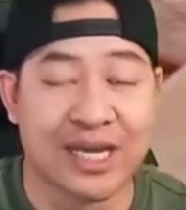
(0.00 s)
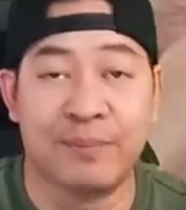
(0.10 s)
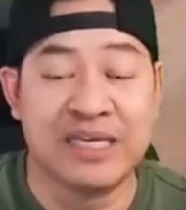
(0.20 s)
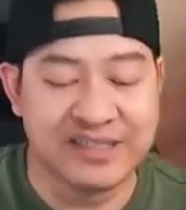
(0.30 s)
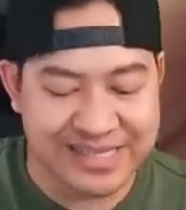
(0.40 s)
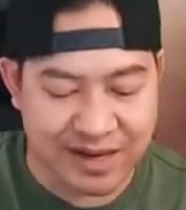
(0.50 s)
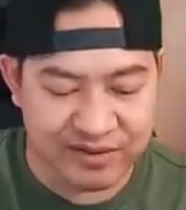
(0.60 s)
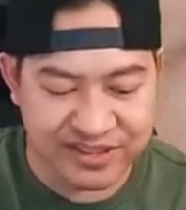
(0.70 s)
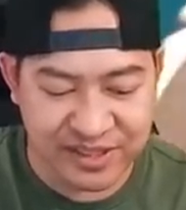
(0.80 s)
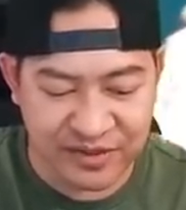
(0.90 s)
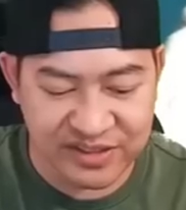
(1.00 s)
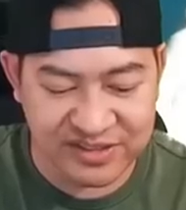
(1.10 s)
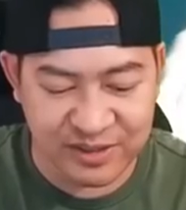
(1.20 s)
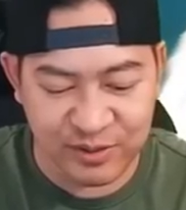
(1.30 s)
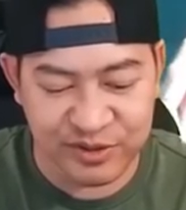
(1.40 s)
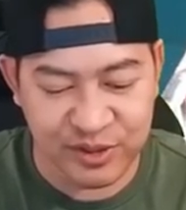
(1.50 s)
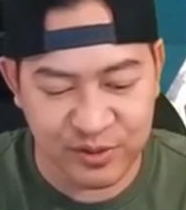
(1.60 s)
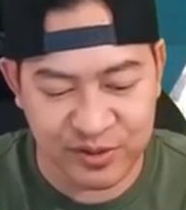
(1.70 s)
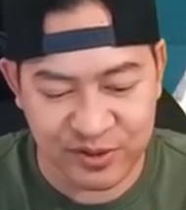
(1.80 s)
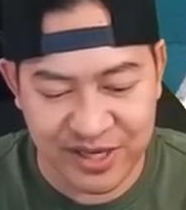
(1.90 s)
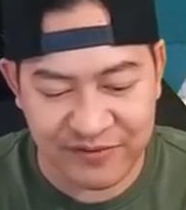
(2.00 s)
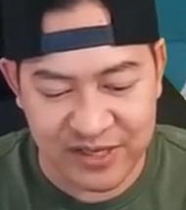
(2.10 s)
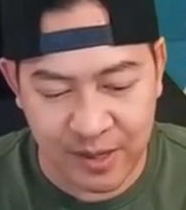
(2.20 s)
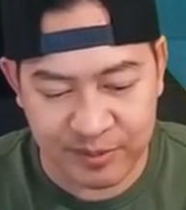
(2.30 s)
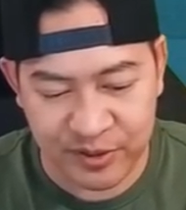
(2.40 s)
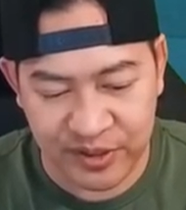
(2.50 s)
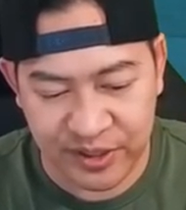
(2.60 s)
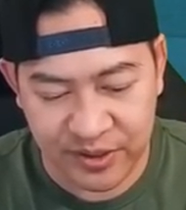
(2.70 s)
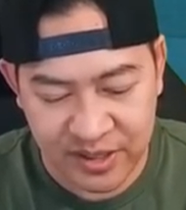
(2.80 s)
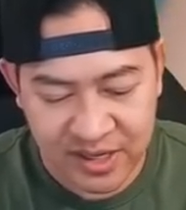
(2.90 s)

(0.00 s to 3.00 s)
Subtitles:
like piece out and sell these singles too. So there's definitely an opportunity here.